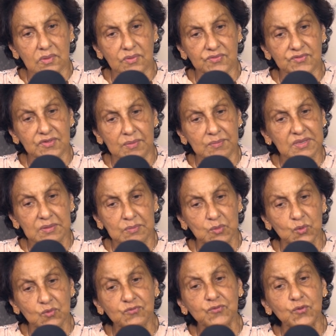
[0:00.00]
some of the
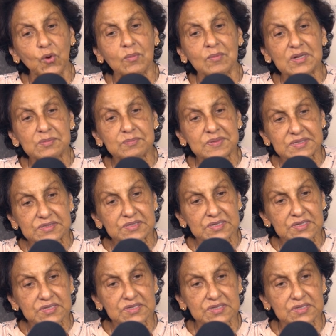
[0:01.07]
more formal
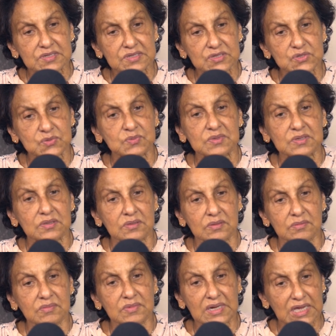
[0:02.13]
businesses were
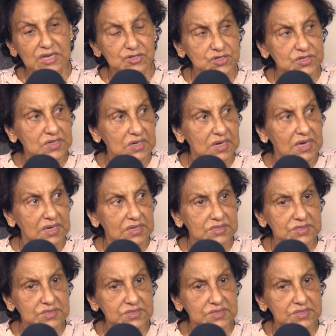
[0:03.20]

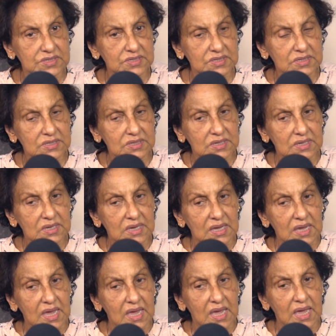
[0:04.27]
nationalized,
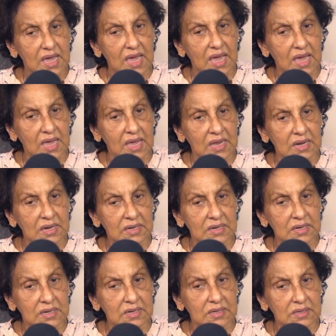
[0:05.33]

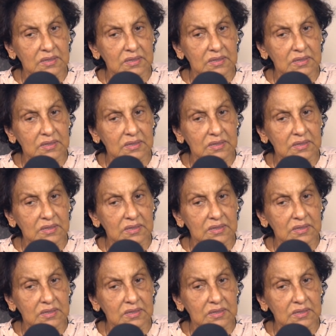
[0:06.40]
and